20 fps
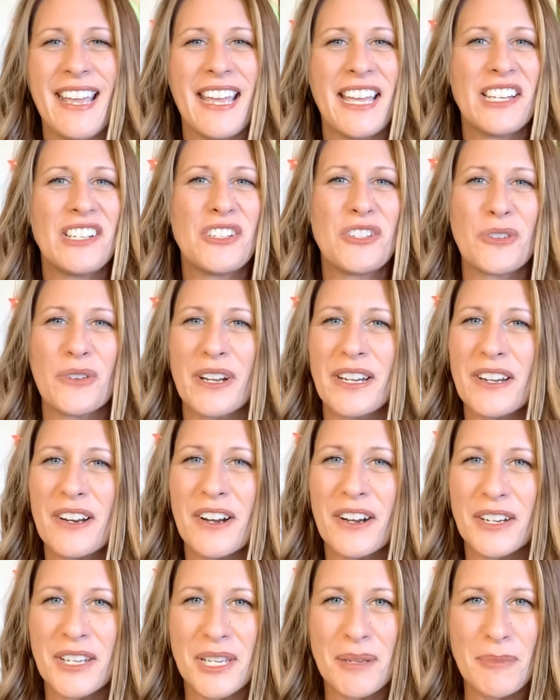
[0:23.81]
and join
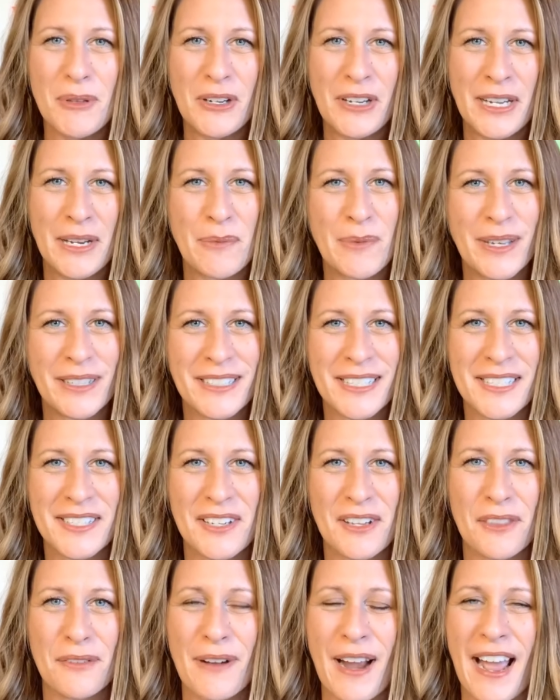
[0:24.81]
our community Wellness
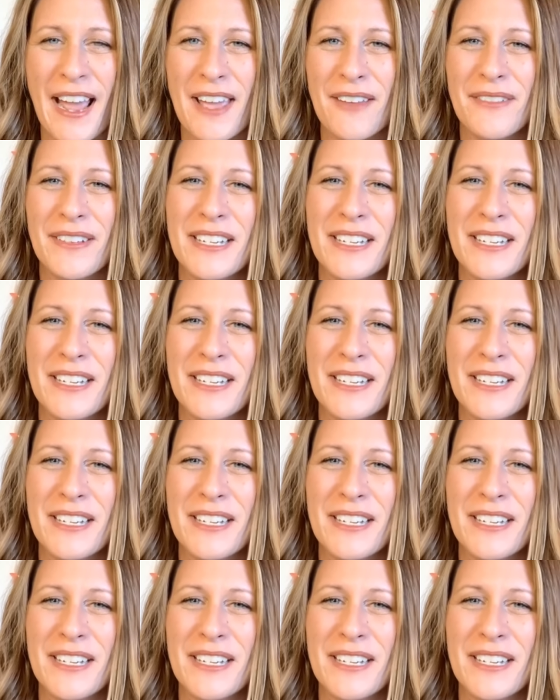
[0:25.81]
to Thrive.